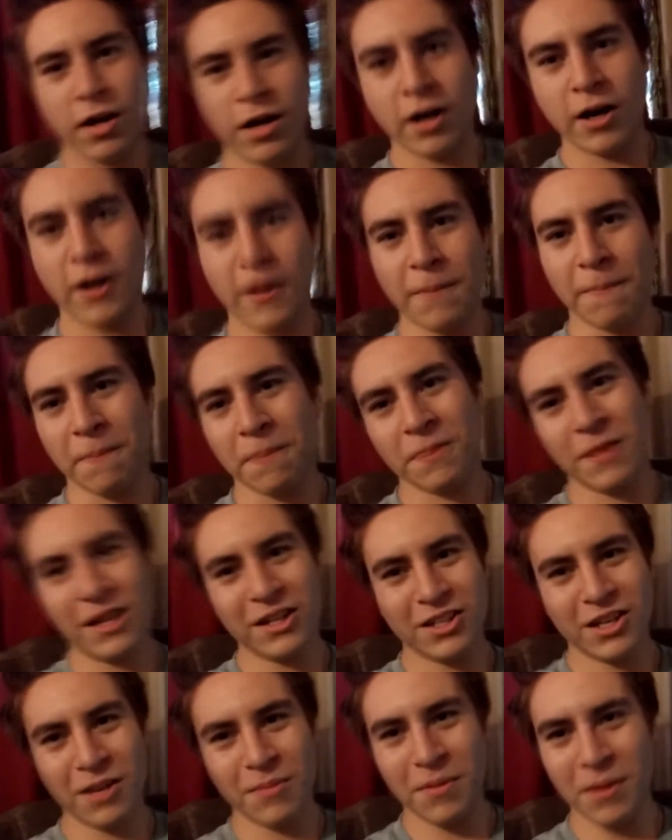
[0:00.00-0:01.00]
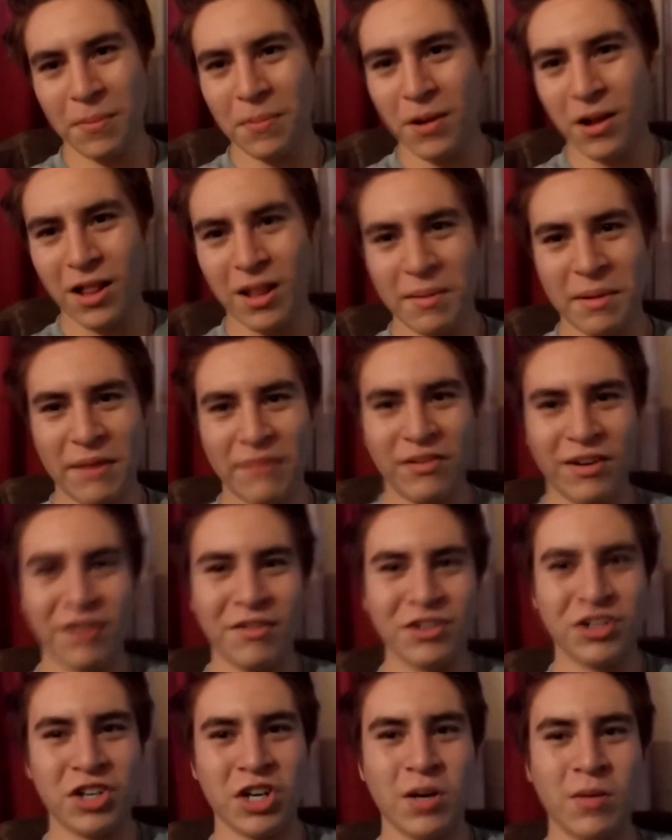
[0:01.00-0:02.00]
that's gonna be probably my
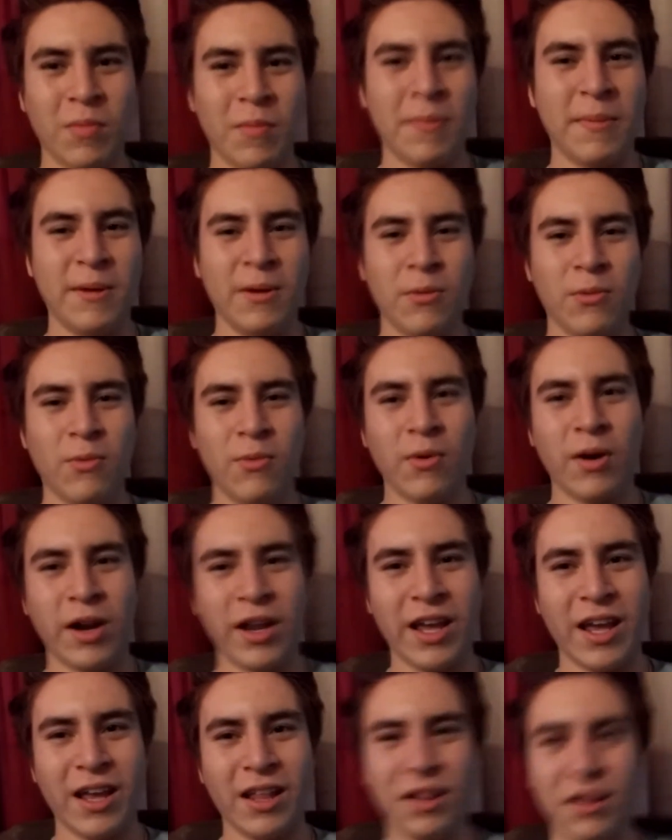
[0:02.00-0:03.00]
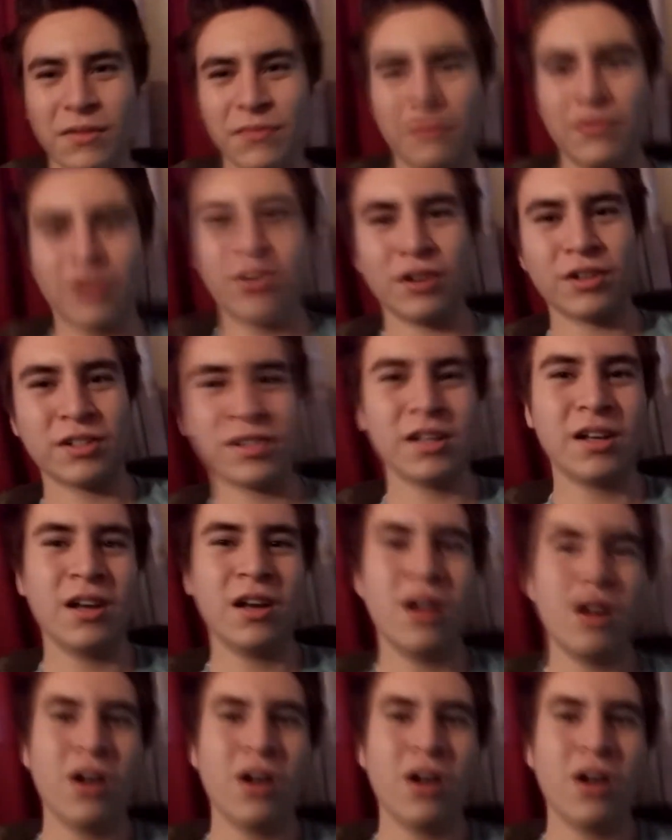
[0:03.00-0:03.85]
favorite shirt. I'm gonna be wearing it in the first,